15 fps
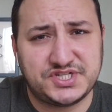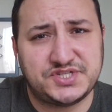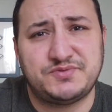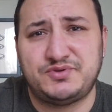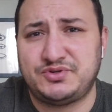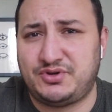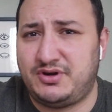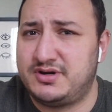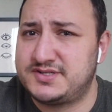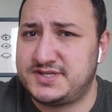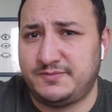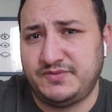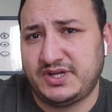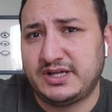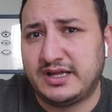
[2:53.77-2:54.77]
Witchwood or
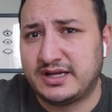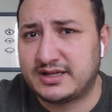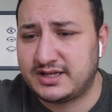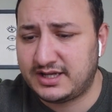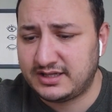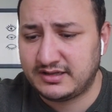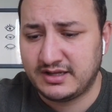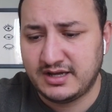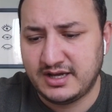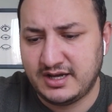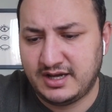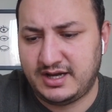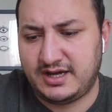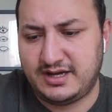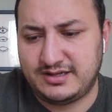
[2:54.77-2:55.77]
something like that.
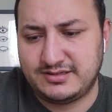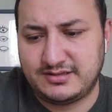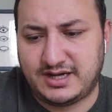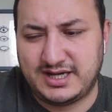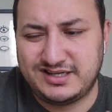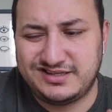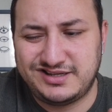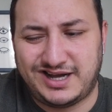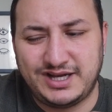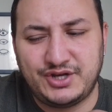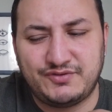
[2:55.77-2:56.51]
And I